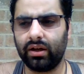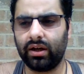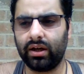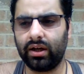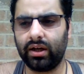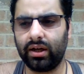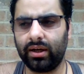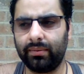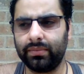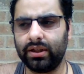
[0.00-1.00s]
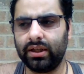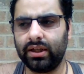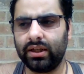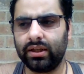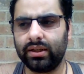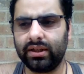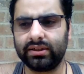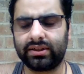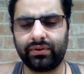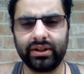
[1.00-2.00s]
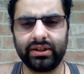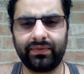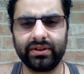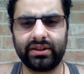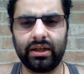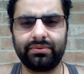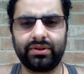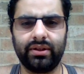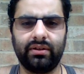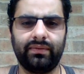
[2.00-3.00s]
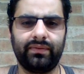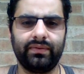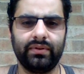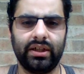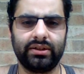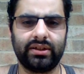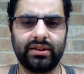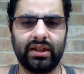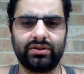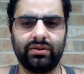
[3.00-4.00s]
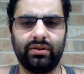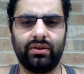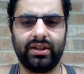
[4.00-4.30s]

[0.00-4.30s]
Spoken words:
There is three different types of international law.